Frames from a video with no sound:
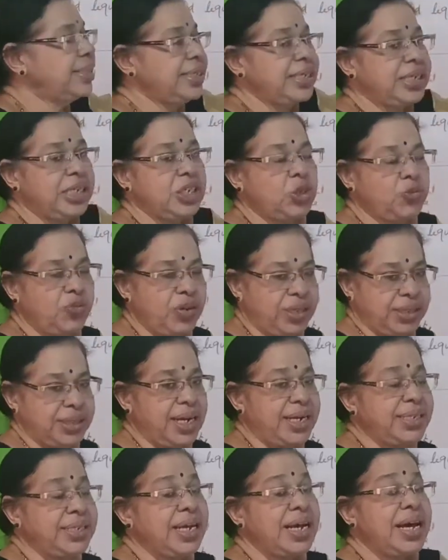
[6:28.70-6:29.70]
it is fixed.
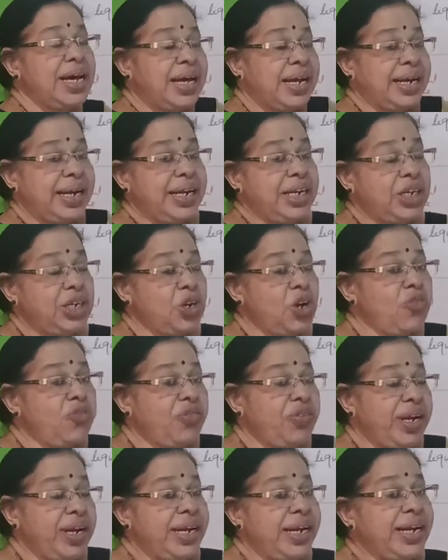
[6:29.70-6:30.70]
That is rate
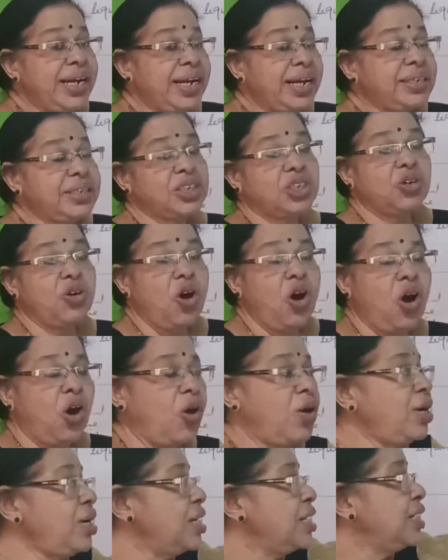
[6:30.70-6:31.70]
of interest
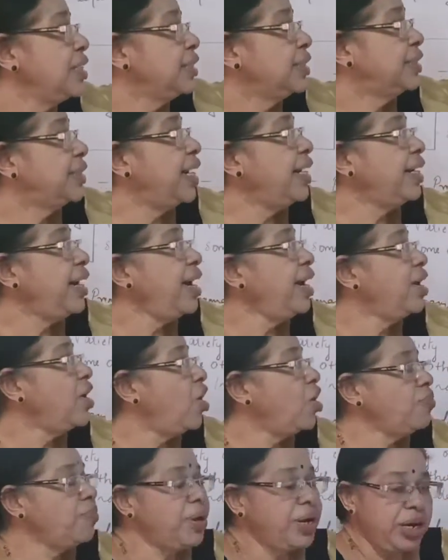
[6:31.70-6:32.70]
on central
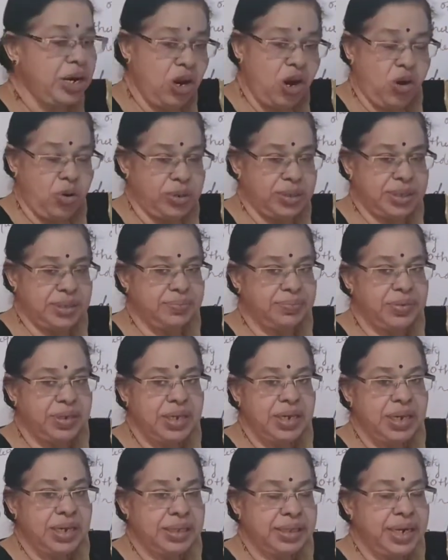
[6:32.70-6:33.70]
government loans.
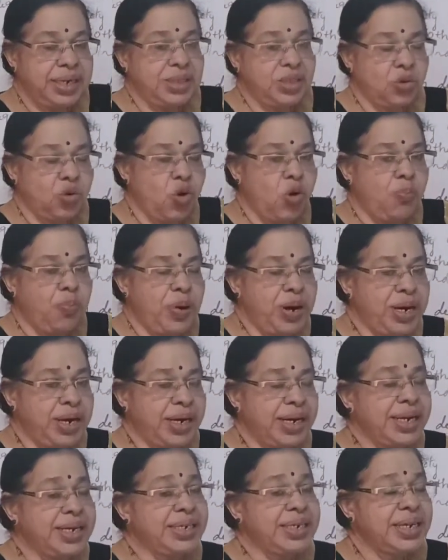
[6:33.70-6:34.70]
That is coupon
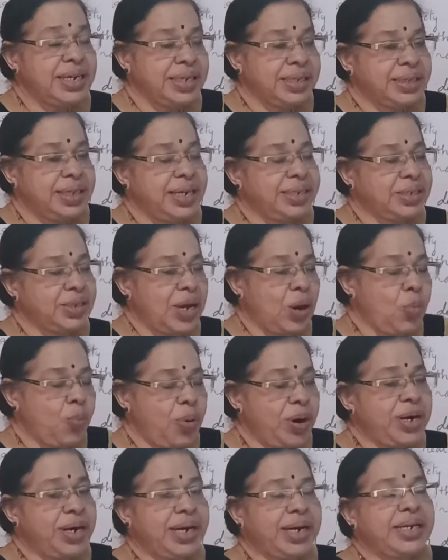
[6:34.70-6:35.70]
rate. That is
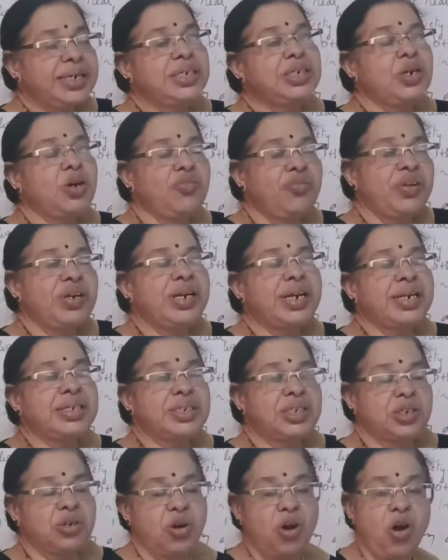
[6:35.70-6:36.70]
coupon rate of
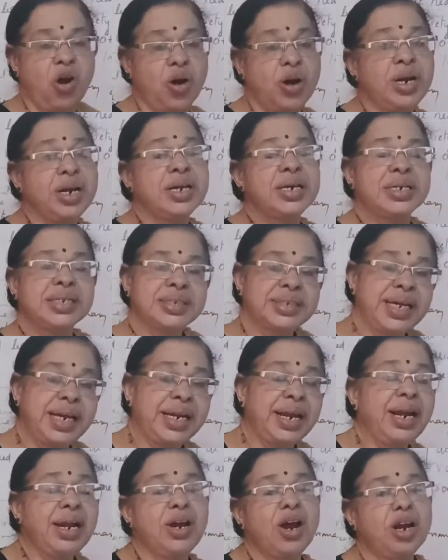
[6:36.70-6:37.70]
interest on
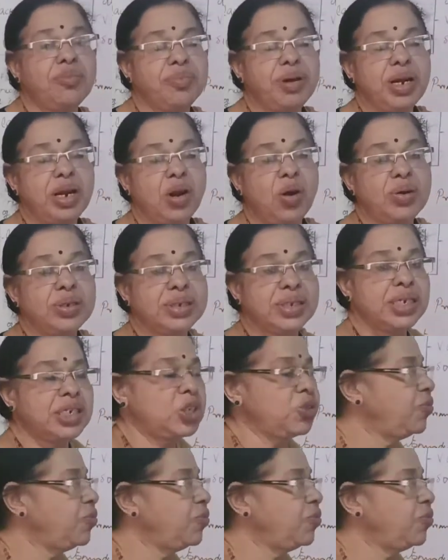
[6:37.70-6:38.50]
central government loans is